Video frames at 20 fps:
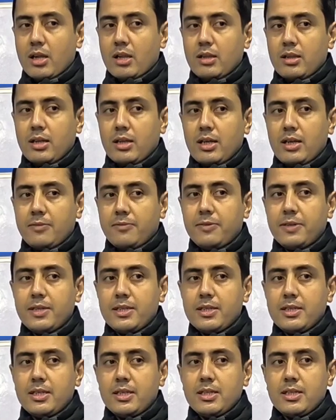The
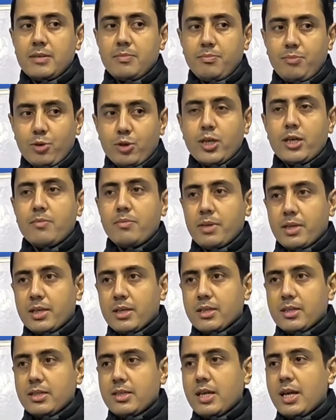difference is important
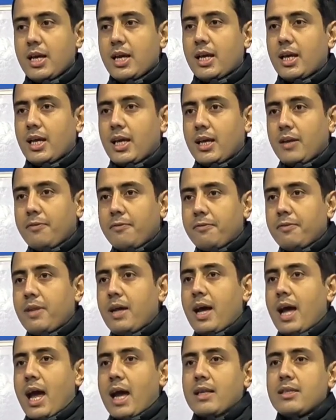because if
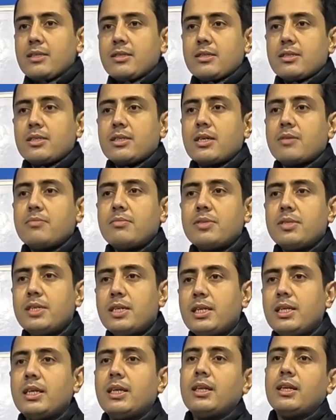the answers come
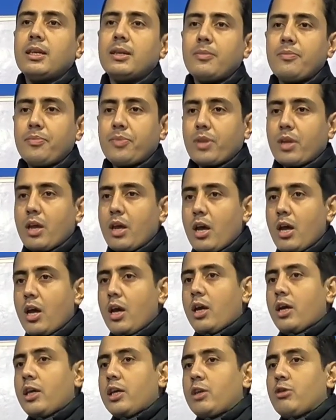serially,
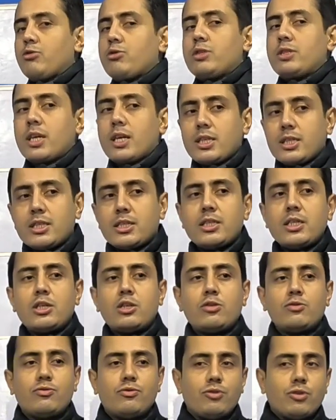you just need
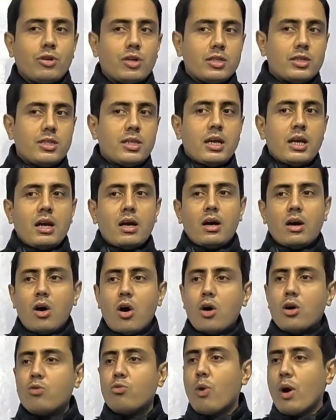to focus
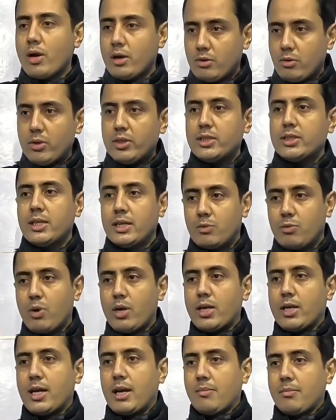on one question at
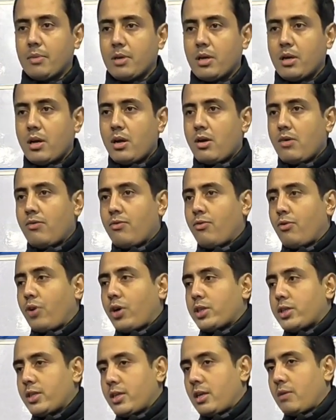one time.
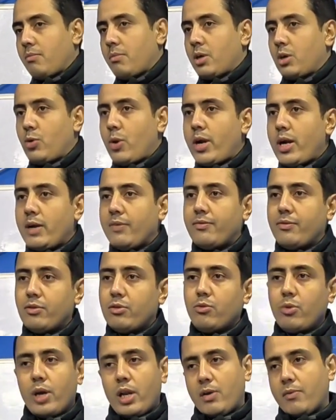Focus on number
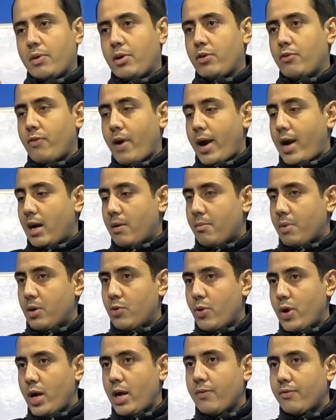24, wherever you find number
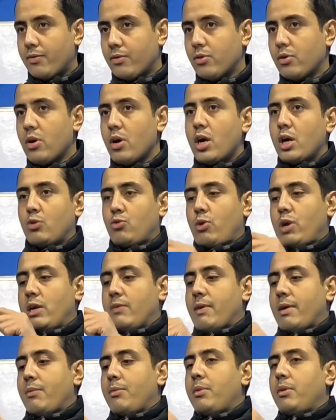24,
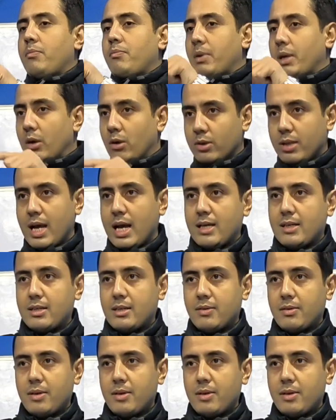25 will be below that.